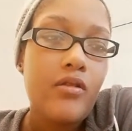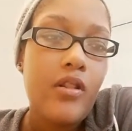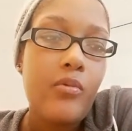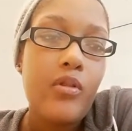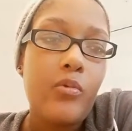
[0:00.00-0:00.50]
I
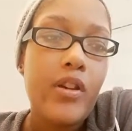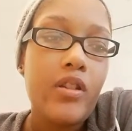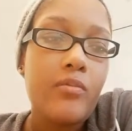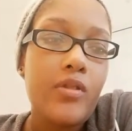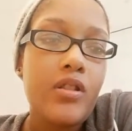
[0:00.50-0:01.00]
want to weigh
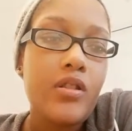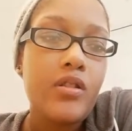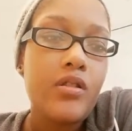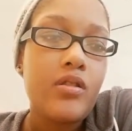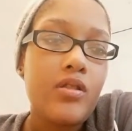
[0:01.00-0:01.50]
him in
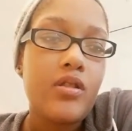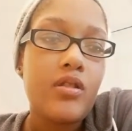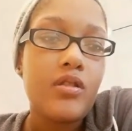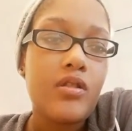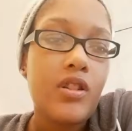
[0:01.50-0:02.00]
just
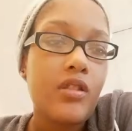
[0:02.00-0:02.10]
to check